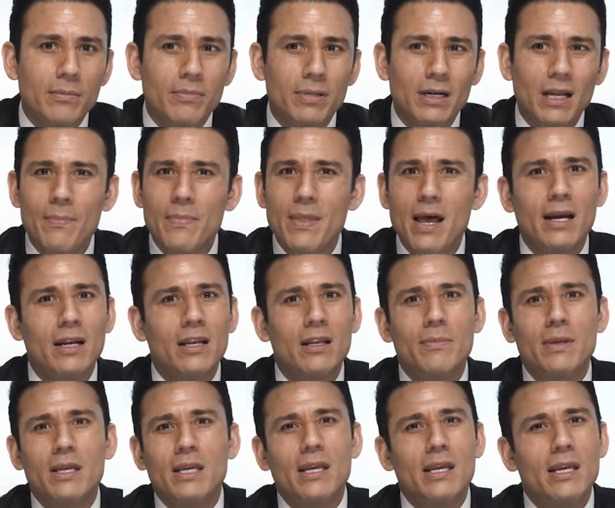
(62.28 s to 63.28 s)
But I'm not going to
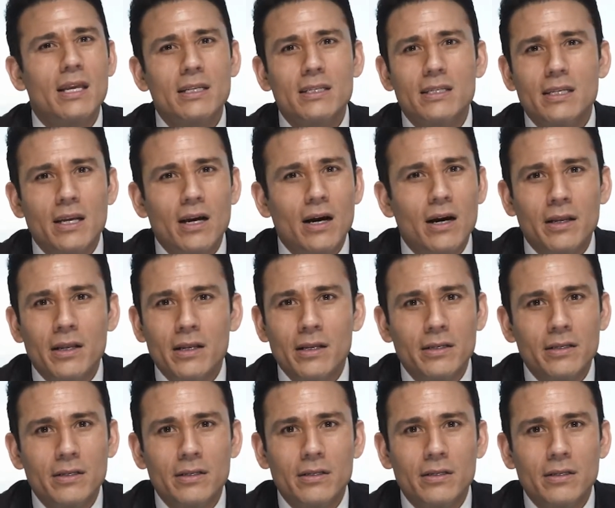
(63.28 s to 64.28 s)
be easy on it.
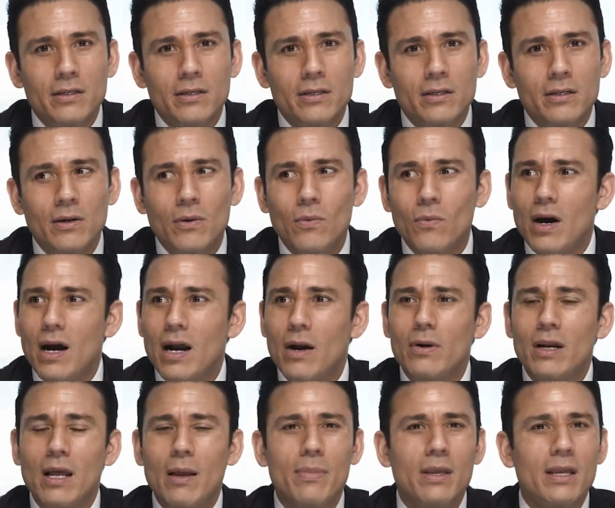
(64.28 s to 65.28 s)
Why
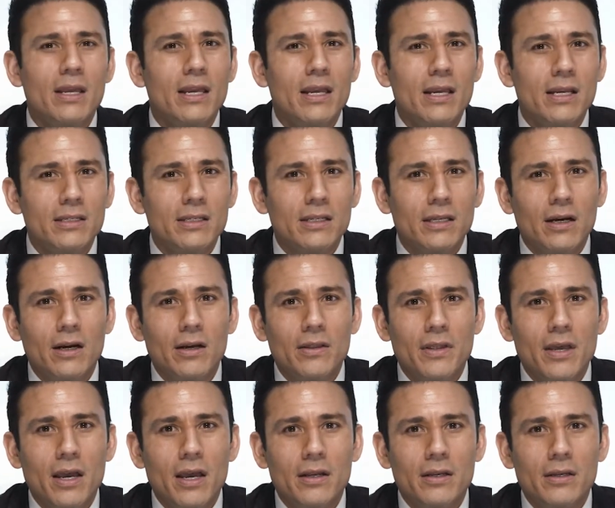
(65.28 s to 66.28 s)
would I be easy on
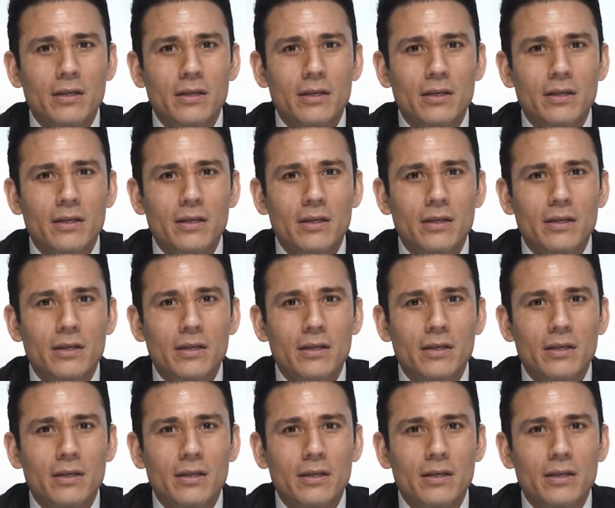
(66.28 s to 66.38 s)
that?